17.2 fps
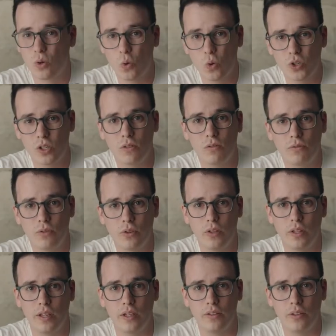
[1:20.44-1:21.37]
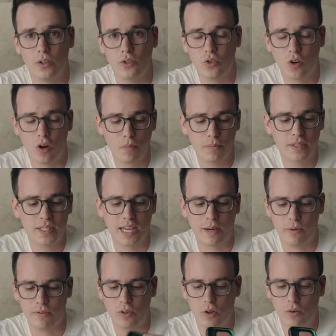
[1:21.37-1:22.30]
torsion through the drops,
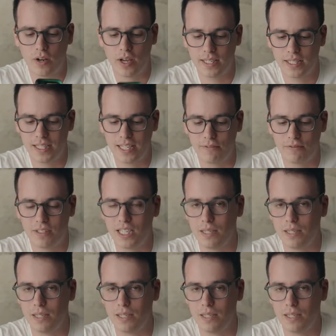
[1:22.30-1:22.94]
and we've got nice stiff